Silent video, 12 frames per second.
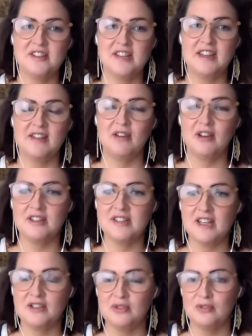to see their
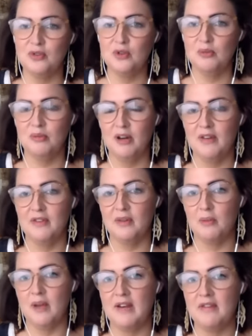architectural form rather
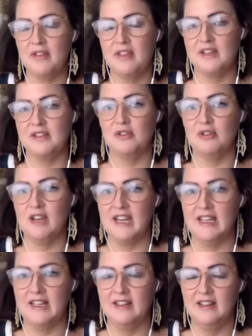than when everything's
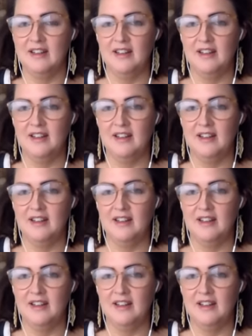green